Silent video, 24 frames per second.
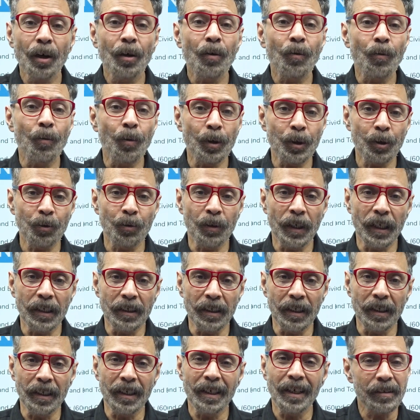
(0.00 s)
what you get
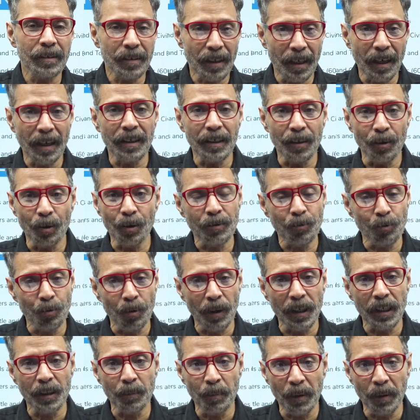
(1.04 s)
in 100 or 200